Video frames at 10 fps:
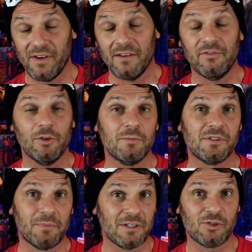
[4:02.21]
fan
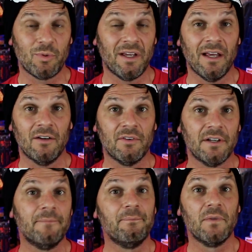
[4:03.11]
films, as much as we can over
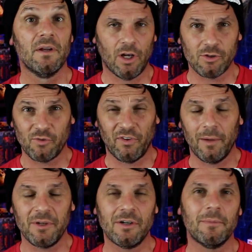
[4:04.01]
there. Also,
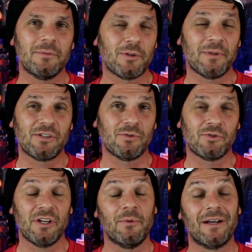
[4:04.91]
follow me at Drum Dumbs on my
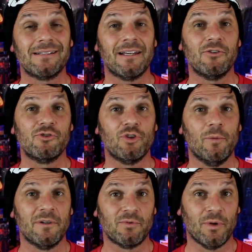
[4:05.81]
socials. Anyway, guys, thank you
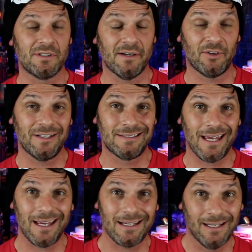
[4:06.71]
so much for watching. Have a great
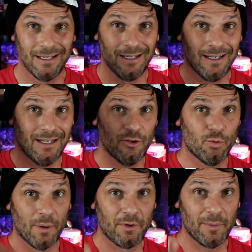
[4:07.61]
day.
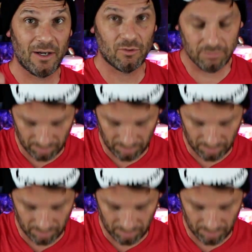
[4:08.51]
Drum Dumb out.